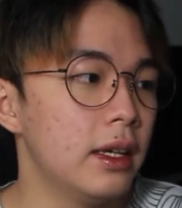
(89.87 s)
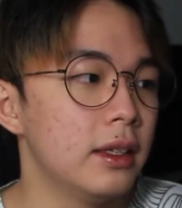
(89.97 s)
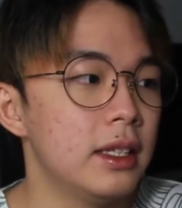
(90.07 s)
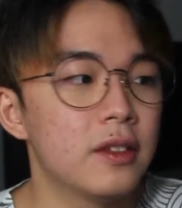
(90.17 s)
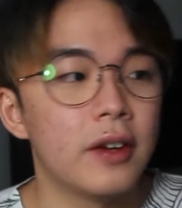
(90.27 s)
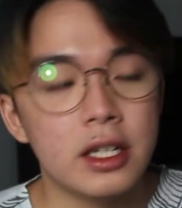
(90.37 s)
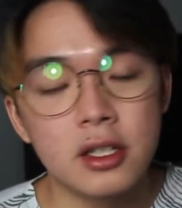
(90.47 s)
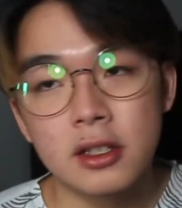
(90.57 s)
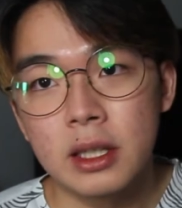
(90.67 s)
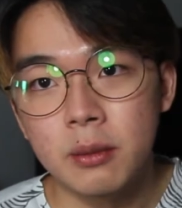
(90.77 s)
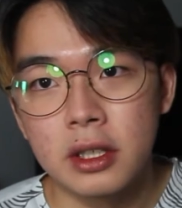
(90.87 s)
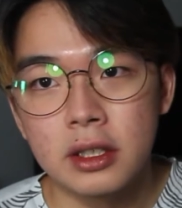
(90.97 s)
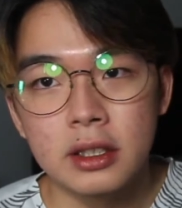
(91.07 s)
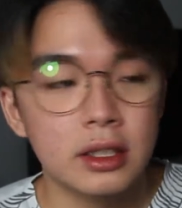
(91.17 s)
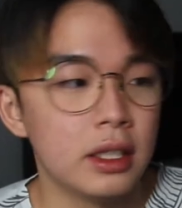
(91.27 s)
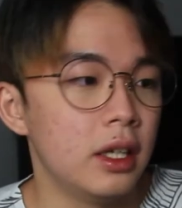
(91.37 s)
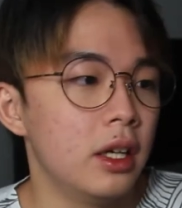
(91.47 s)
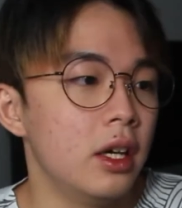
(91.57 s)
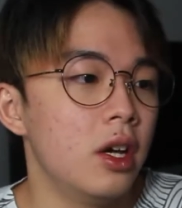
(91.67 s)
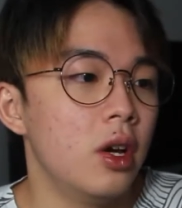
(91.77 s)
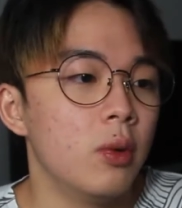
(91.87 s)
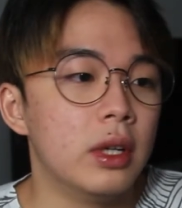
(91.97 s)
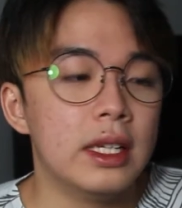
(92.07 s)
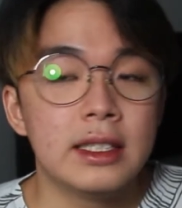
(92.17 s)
These financial statements were then